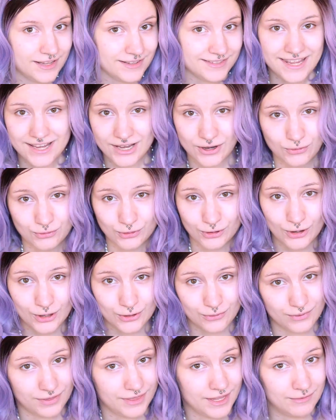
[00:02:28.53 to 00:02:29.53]
take a
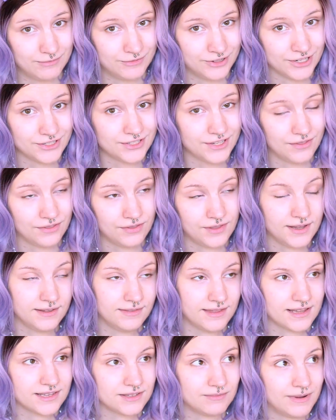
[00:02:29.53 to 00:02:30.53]
walk with them or something.
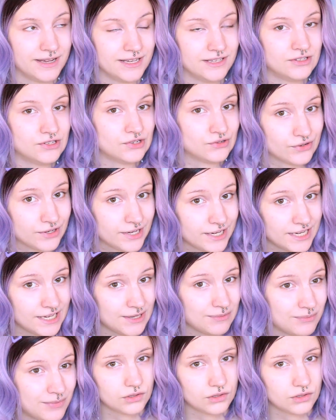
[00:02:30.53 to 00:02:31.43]
That's my dream.